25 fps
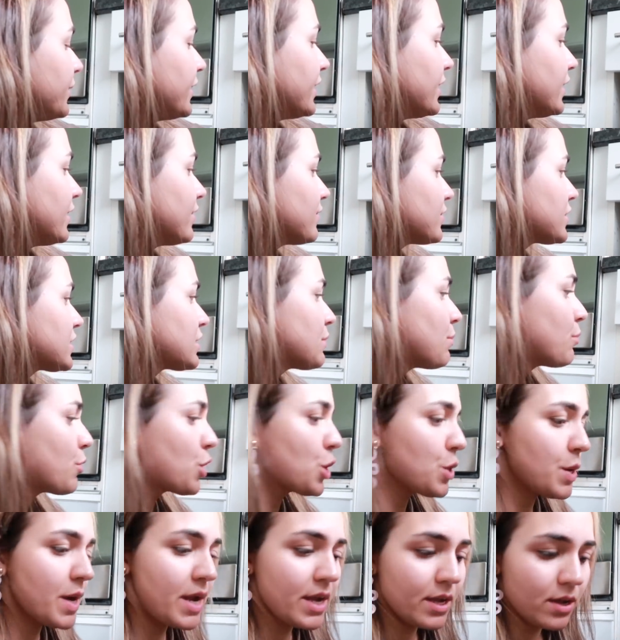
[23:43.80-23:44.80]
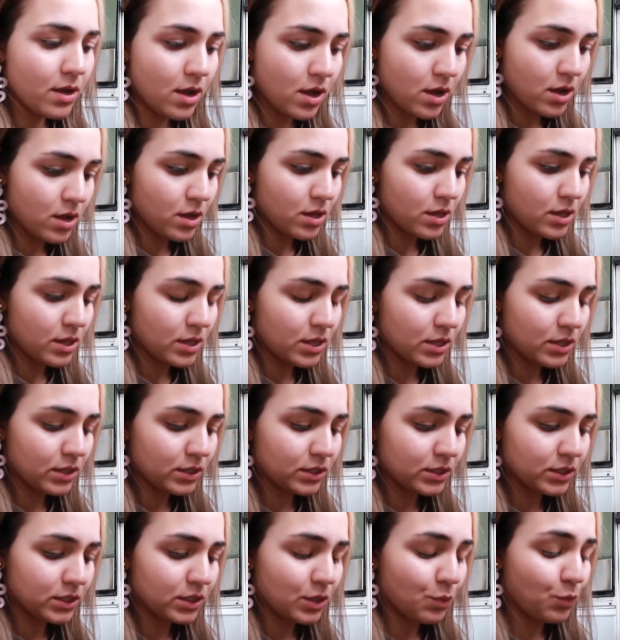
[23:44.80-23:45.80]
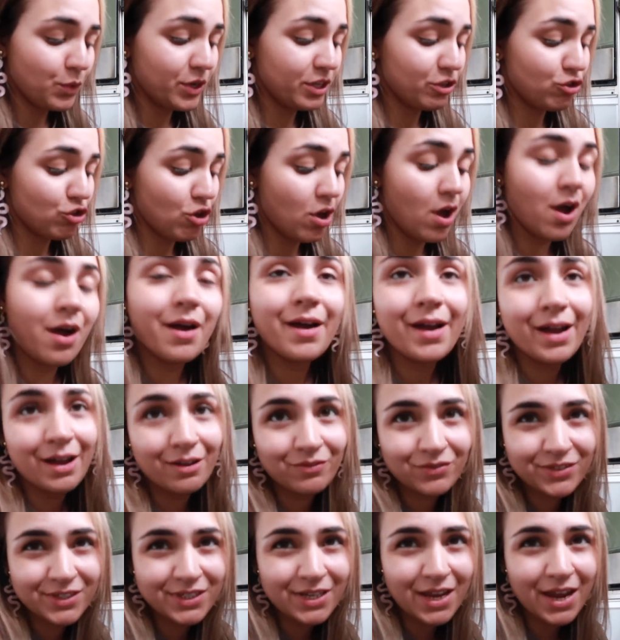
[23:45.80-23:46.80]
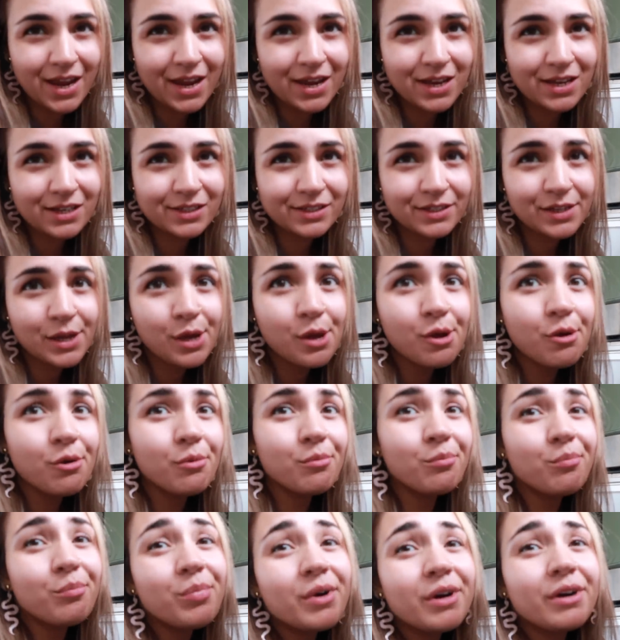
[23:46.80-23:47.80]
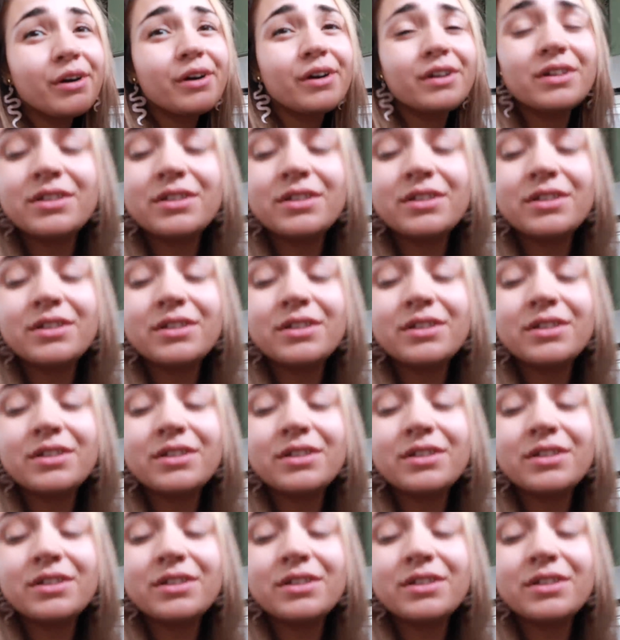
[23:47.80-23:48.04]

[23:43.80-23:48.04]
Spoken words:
We have sprinkles, which are out of date, but